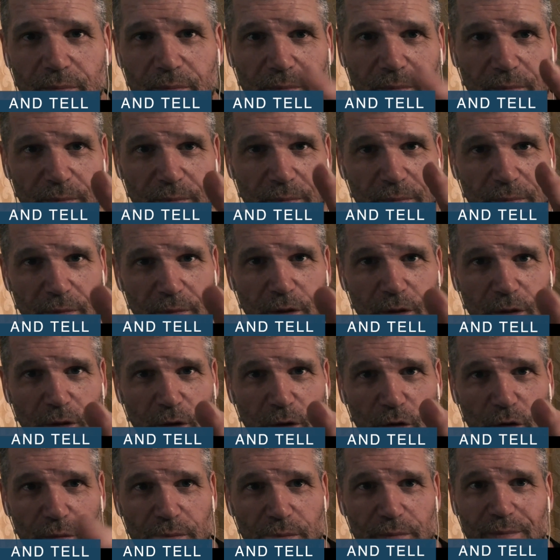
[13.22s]
whatever people
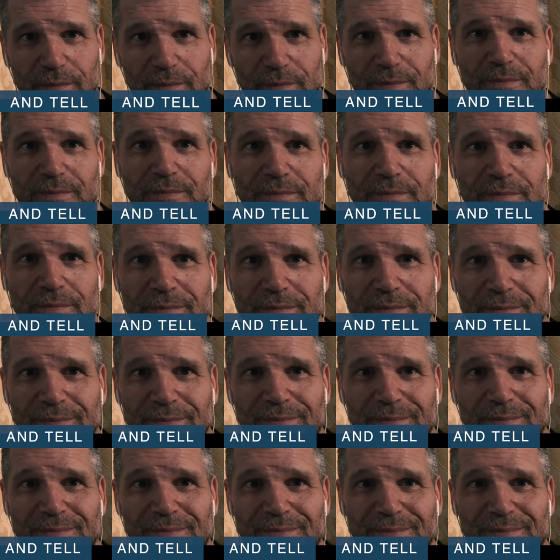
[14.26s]
are calling them nowadays.
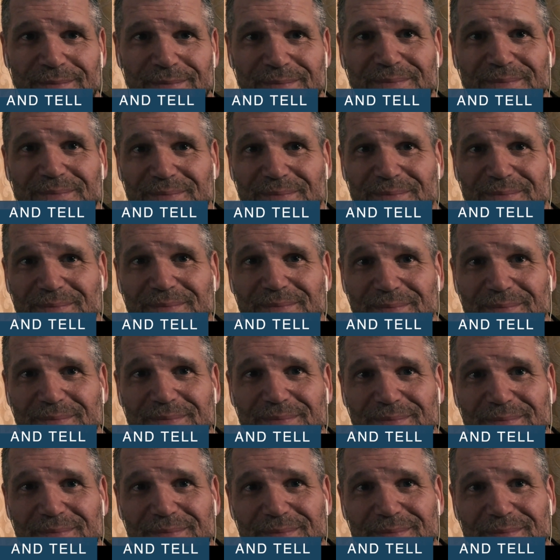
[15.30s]
What
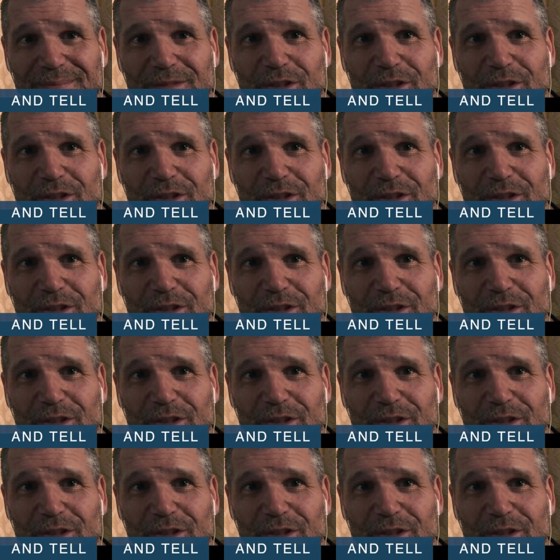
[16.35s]
happened?